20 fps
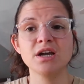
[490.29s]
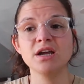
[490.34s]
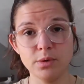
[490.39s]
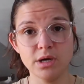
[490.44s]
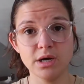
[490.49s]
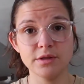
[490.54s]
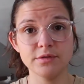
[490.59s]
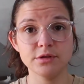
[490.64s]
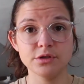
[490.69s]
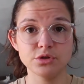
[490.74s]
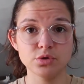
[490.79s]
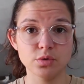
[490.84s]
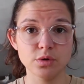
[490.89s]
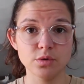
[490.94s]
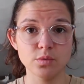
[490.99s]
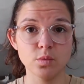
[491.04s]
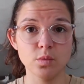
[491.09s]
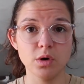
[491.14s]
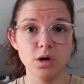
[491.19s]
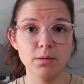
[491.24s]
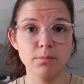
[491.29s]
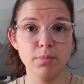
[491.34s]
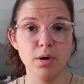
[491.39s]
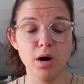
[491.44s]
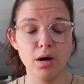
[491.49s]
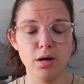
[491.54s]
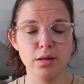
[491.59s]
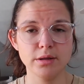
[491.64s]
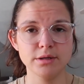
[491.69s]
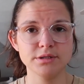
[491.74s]
We got the Jordan 1
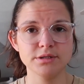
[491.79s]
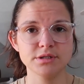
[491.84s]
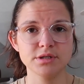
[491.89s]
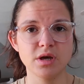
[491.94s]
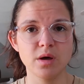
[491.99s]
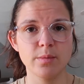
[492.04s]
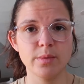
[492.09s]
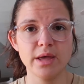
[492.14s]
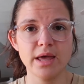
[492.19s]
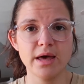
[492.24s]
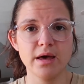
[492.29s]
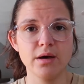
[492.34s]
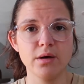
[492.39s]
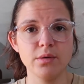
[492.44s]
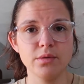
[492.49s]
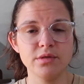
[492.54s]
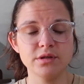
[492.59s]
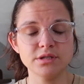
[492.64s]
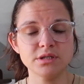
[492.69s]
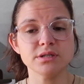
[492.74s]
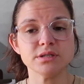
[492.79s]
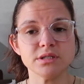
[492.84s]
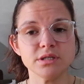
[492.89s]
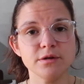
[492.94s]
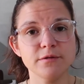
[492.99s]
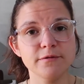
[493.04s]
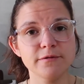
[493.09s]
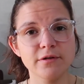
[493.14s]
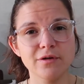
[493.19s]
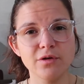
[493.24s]
Pollens coming out, the
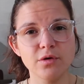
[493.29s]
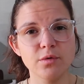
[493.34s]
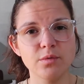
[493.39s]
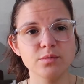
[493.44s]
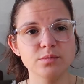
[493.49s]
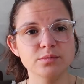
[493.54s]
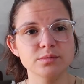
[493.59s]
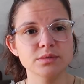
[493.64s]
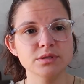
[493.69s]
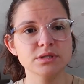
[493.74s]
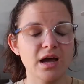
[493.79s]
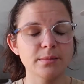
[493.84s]
Seafoams.